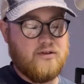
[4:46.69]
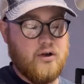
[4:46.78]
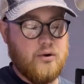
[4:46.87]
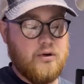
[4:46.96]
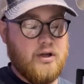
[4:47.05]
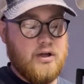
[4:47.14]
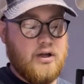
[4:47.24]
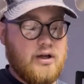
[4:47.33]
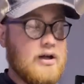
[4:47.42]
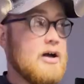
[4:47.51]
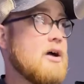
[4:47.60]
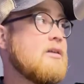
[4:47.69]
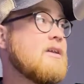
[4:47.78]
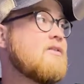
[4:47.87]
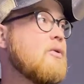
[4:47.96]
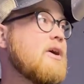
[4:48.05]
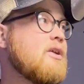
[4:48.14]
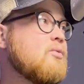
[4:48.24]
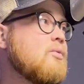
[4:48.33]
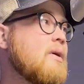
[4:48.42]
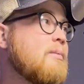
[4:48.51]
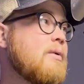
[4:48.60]
So let's go ahead
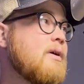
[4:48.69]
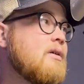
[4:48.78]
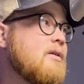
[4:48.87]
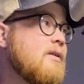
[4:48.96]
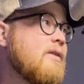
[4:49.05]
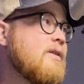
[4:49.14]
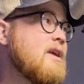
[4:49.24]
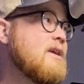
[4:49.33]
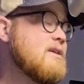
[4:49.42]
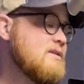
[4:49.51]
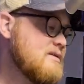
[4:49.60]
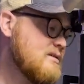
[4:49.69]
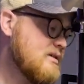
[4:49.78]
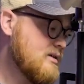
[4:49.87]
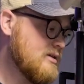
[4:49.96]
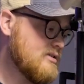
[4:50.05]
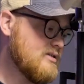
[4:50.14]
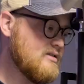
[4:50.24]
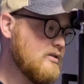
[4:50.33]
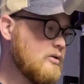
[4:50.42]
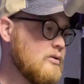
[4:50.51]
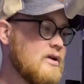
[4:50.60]
and rip these, just
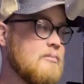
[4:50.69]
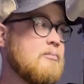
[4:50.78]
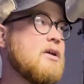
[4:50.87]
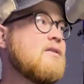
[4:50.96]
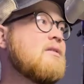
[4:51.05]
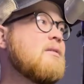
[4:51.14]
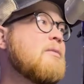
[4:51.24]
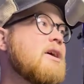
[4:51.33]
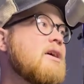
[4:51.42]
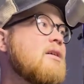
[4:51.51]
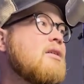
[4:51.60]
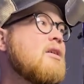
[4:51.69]
so they don't get mixed in my